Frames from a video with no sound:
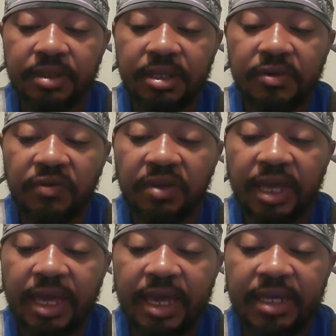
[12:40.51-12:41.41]
that if
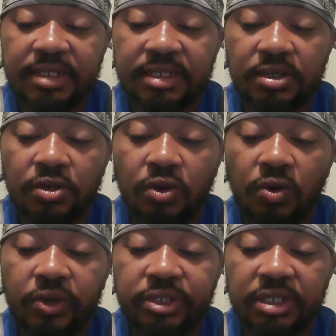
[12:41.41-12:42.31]
we ask
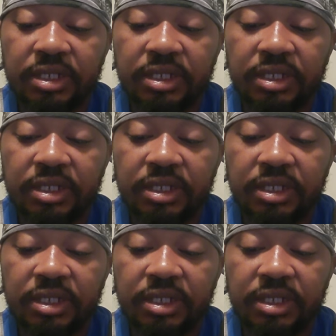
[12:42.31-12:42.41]
according